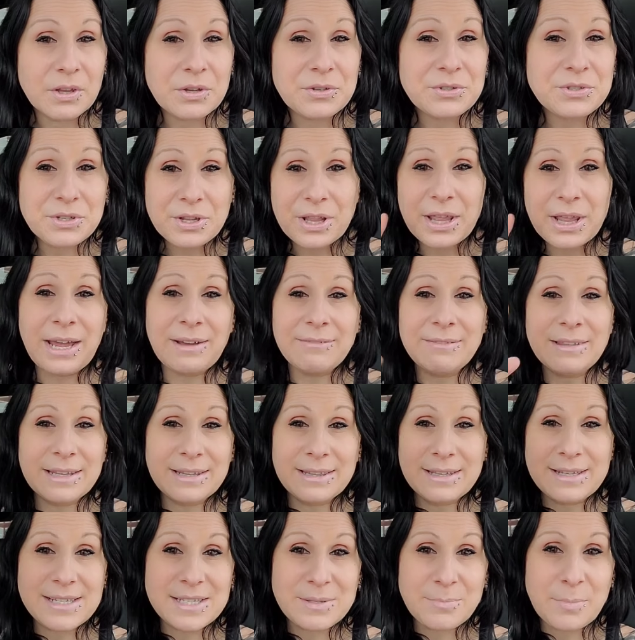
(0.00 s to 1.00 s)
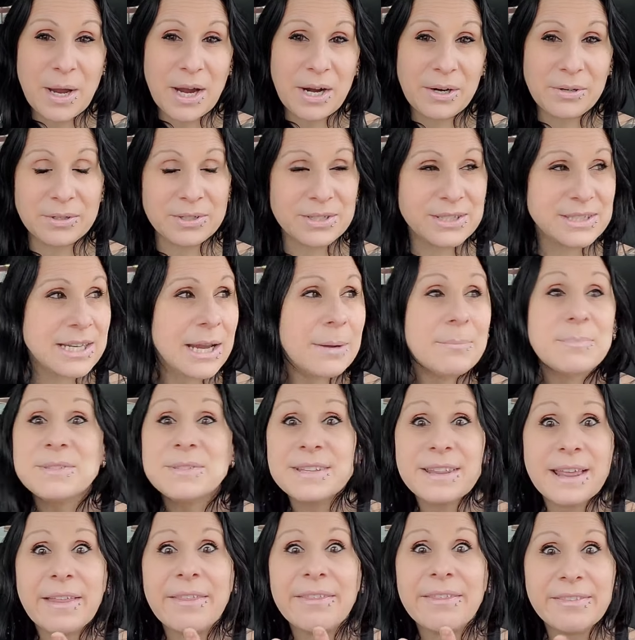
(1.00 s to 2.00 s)
So they have like these spiral steps
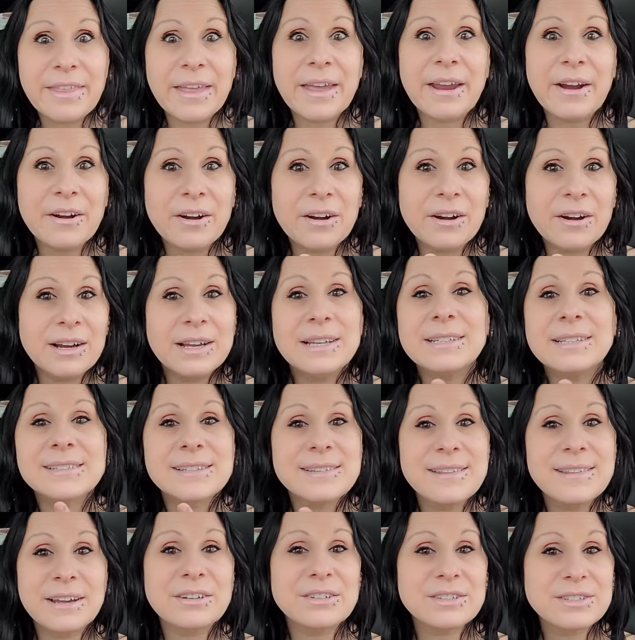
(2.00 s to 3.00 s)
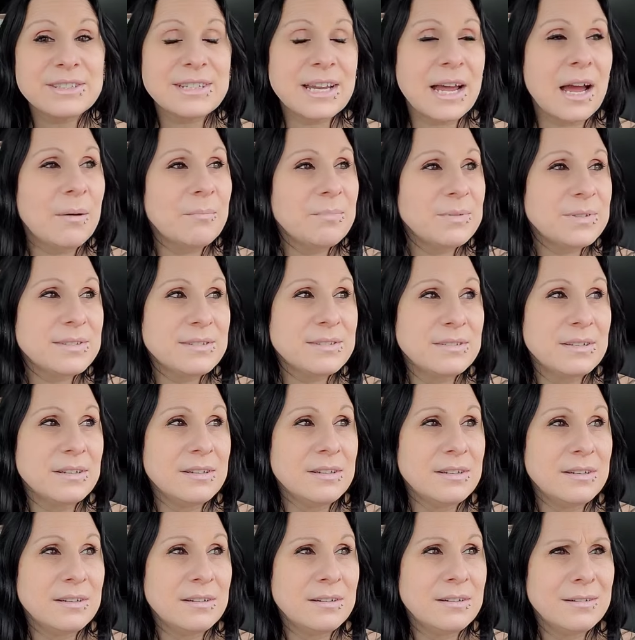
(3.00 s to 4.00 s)
that there it's their steps.
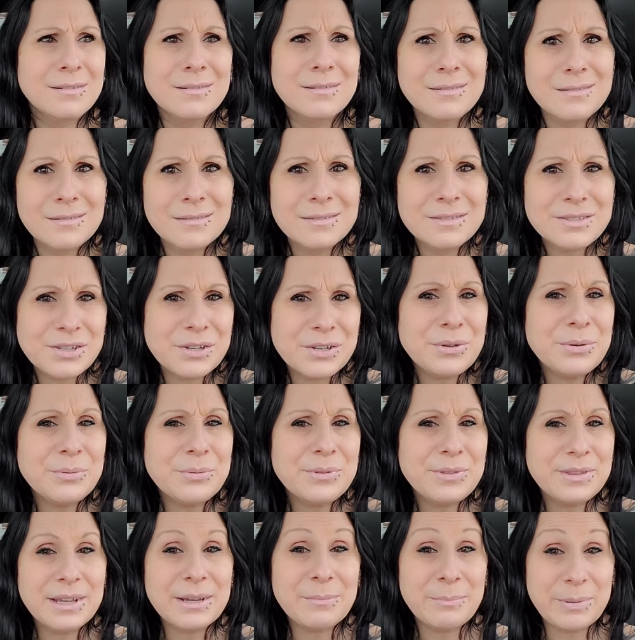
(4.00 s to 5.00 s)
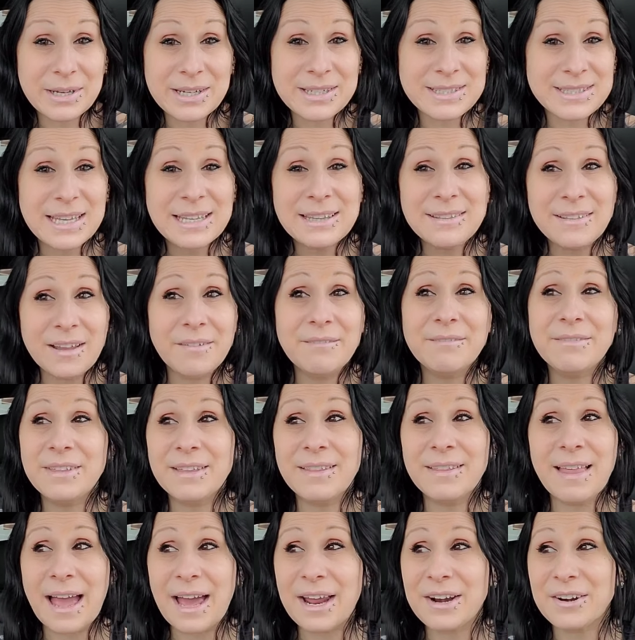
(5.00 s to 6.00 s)
So you would think because they love
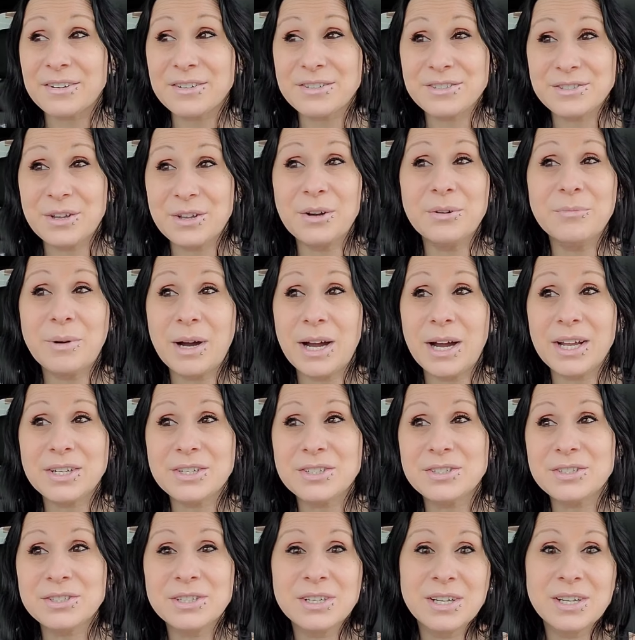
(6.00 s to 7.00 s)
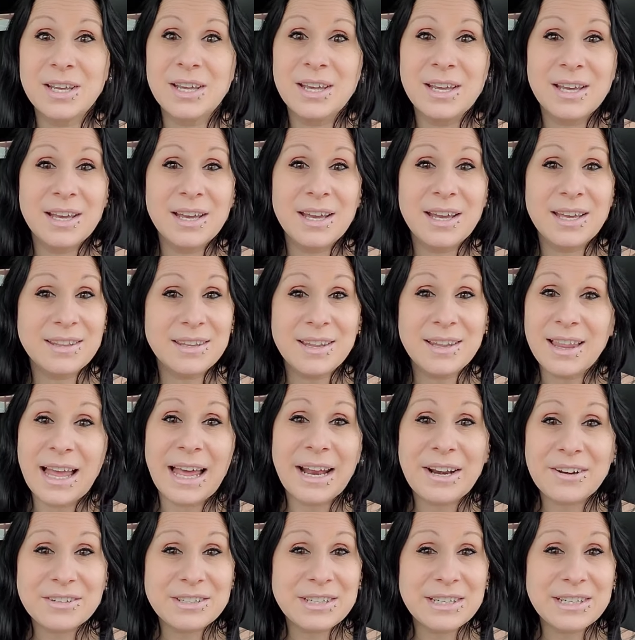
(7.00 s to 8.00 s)
the ladder so much and the
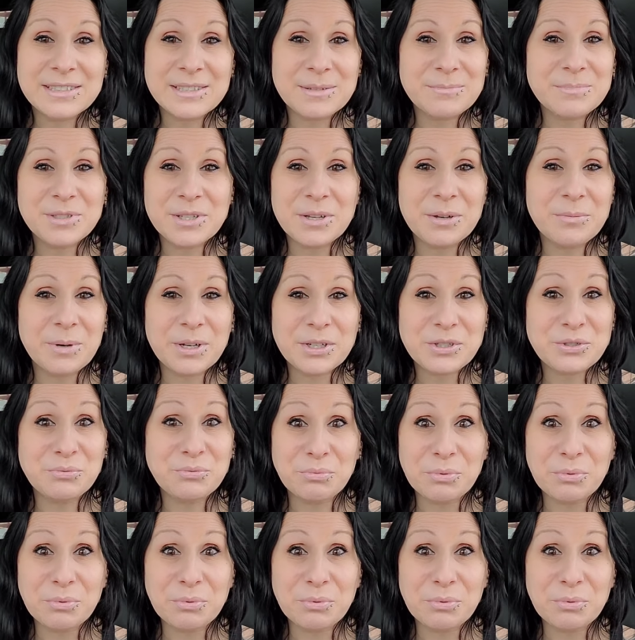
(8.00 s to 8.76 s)
ladder takes up so much